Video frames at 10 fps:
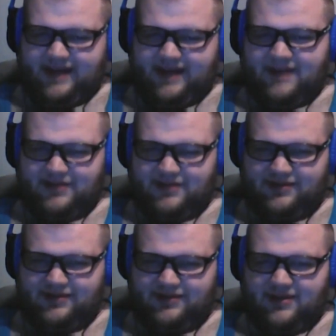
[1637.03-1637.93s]
Purdue
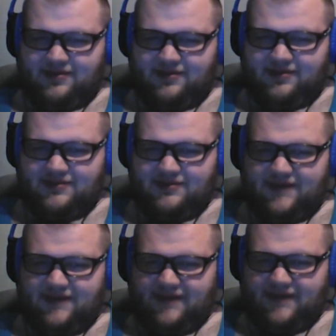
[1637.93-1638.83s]
and lose
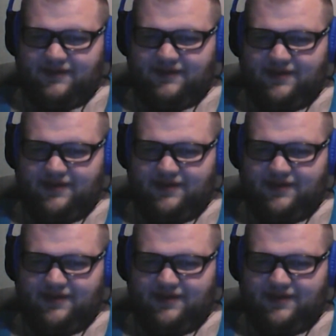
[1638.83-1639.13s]
5-4.